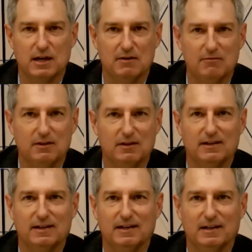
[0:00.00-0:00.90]
They
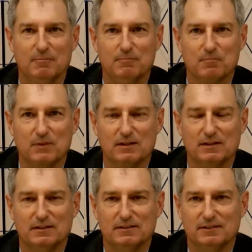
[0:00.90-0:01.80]
um,
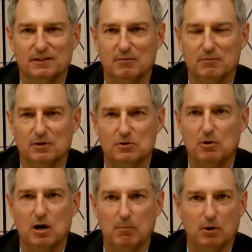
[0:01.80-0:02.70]
they're they're
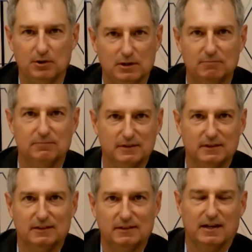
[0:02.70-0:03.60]
too humble to,
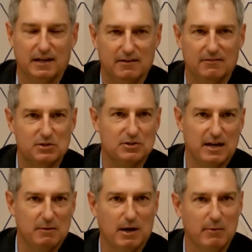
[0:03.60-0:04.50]
and in this
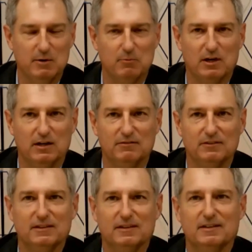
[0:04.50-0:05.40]
setting, probably didn't want
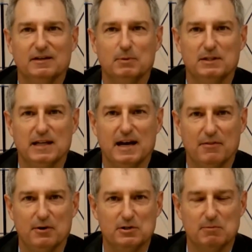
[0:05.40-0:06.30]
to I put that
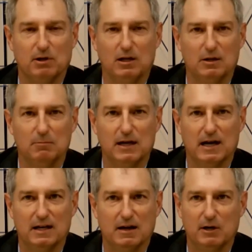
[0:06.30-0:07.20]
out there as a plug, but
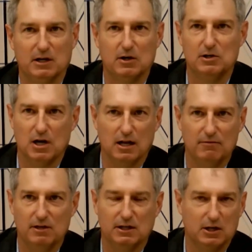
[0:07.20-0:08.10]
I, I, would encourage all
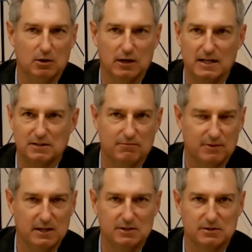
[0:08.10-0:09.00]
of you to go. Lots of
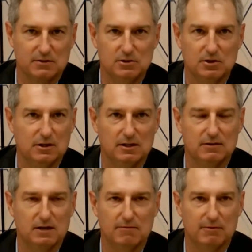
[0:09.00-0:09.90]
things that you can
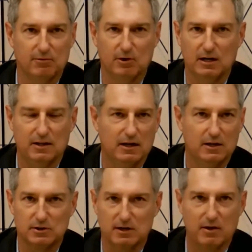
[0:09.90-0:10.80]
get there for free. They
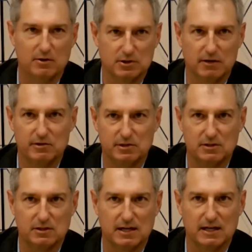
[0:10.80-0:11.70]
also have other
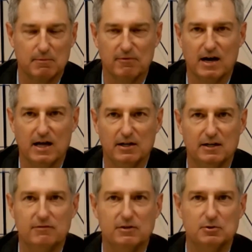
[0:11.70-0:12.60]
services that they can provide on an
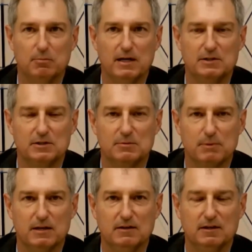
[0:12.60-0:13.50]
individual basis.
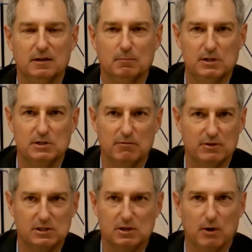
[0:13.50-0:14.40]
But please go
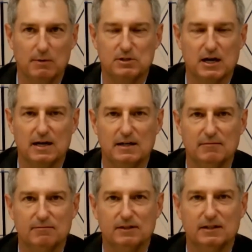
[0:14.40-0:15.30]
visit their website,
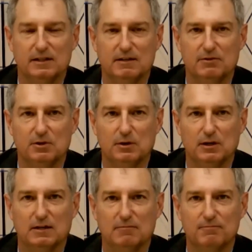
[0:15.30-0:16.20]
and if you
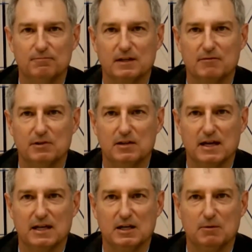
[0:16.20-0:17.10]
uh, if you think
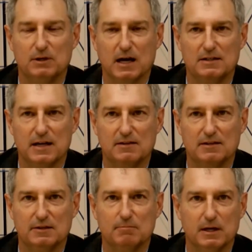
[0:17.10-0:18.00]
they can help, contact
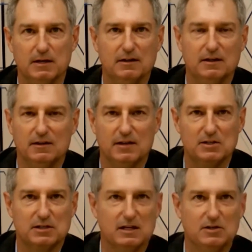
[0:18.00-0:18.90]
them. But
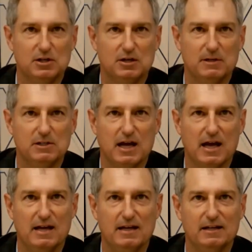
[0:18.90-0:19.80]
thanks again, Jim and
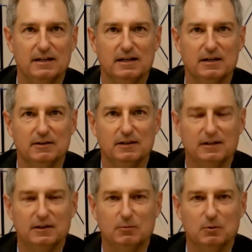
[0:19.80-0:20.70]
Chad, and uh,
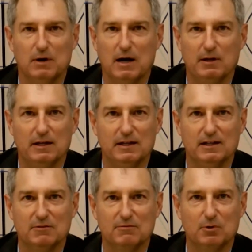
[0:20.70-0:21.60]
we'll probably uh,
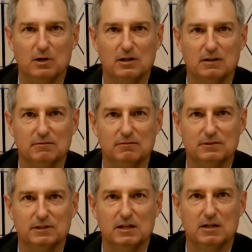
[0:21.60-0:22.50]
look forward to,
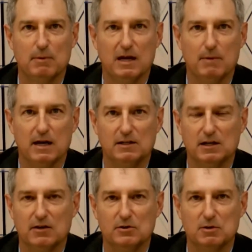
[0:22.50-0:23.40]
to, getting the band back
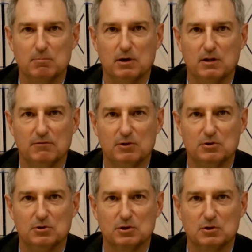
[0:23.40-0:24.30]
together at some point in the
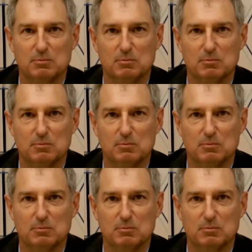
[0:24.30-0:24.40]
future. So